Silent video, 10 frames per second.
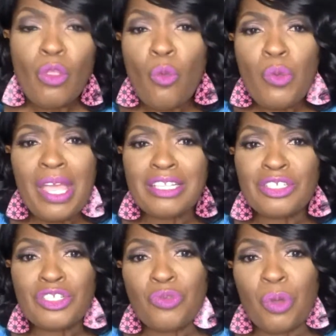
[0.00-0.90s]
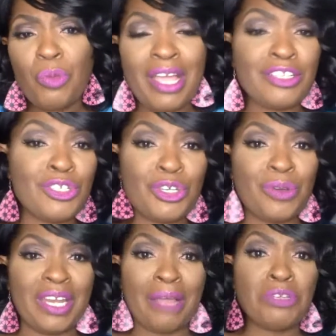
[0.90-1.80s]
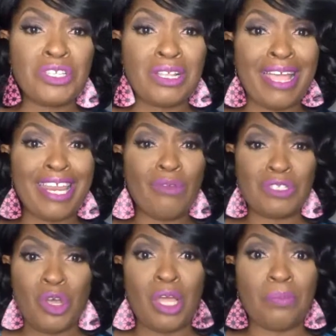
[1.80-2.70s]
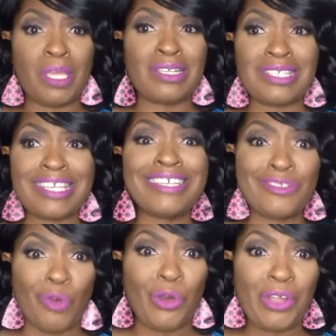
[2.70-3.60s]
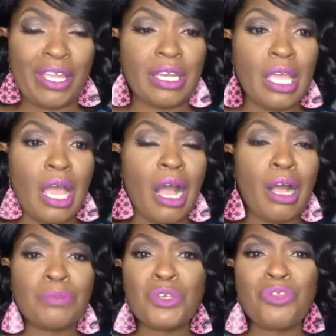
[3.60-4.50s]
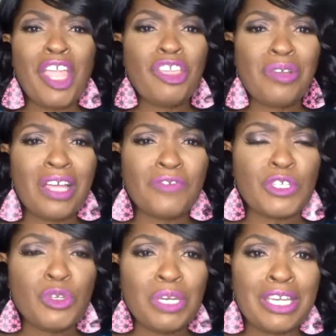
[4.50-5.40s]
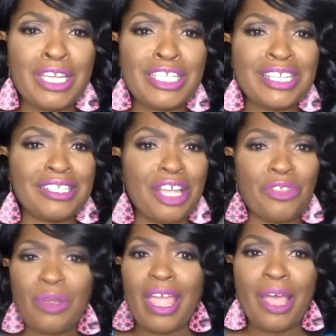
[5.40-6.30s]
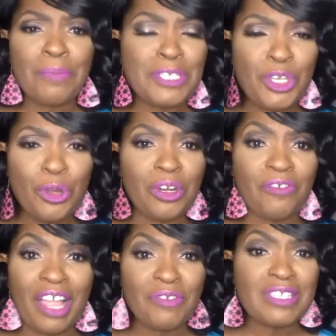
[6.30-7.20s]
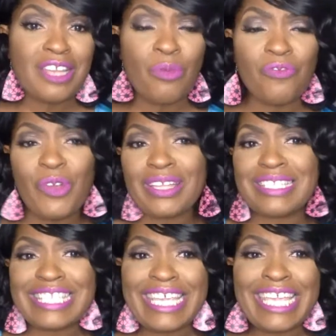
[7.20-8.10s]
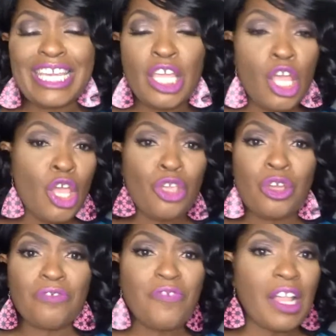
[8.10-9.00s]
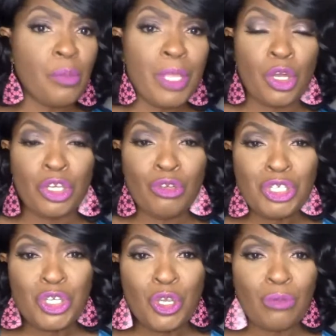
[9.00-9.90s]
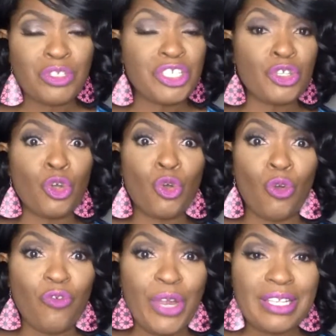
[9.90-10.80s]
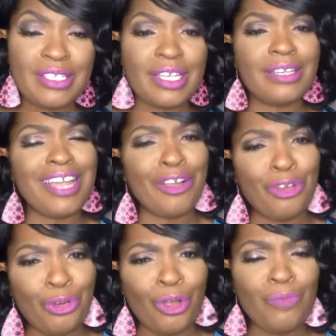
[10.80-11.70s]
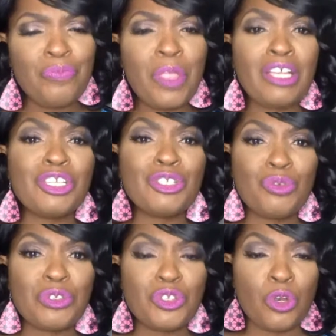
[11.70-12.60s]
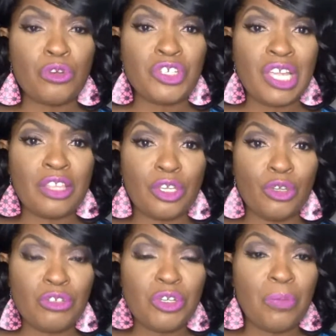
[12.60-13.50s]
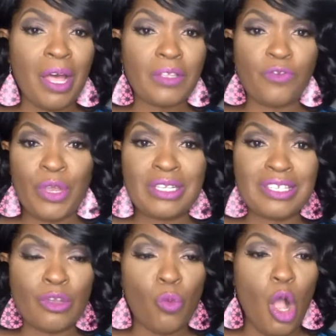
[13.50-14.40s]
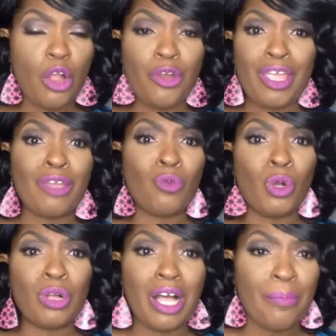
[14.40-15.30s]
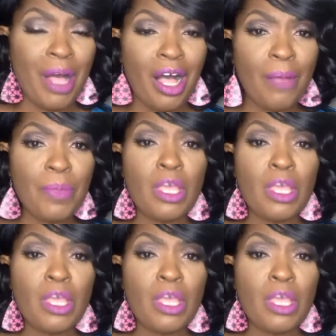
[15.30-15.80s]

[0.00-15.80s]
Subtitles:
we had to do what we had to do. And I'm just glad he was on because he is working. So thank you guys for tuning in to another episode of Life and Style with Francyne. You could follow me on YouTube. Just Google Francyne, not Google. Just do a search in the YouTube box, Francyne Walker. It will come up.